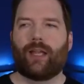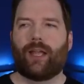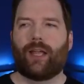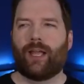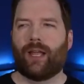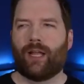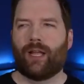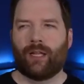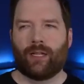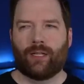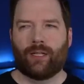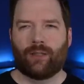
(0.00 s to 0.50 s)

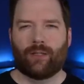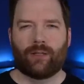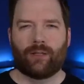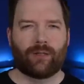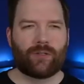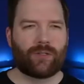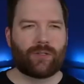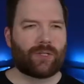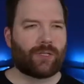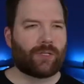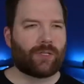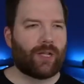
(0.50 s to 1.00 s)
And
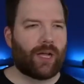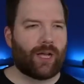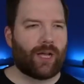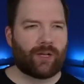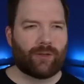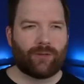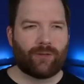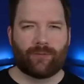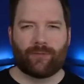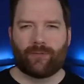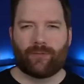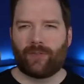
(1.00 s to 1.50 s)
there's a lot
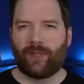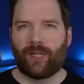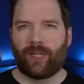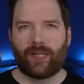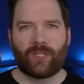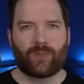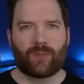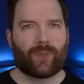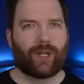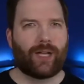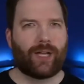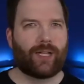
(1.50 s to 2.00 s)
of
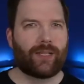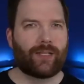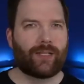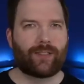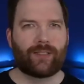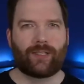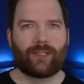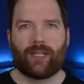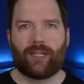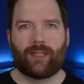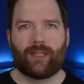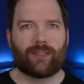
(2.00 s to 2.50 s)
things behind the
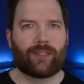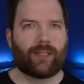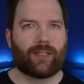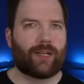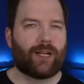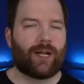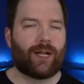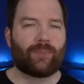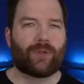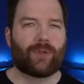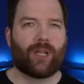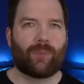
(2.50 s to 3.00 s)
scenes that
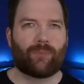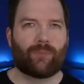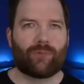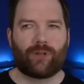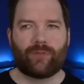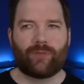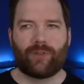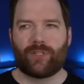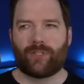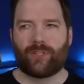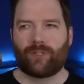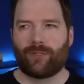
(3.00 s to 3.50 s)
I'm not
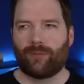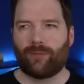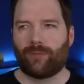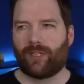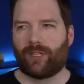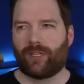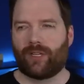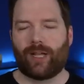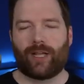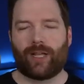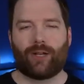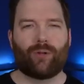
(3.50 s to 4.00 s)
privy to
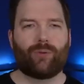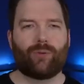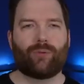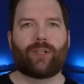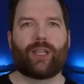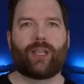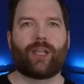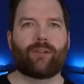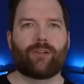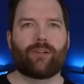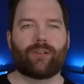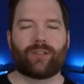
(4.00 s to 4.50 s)
that I don't
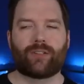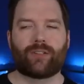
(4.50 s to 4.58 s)
care to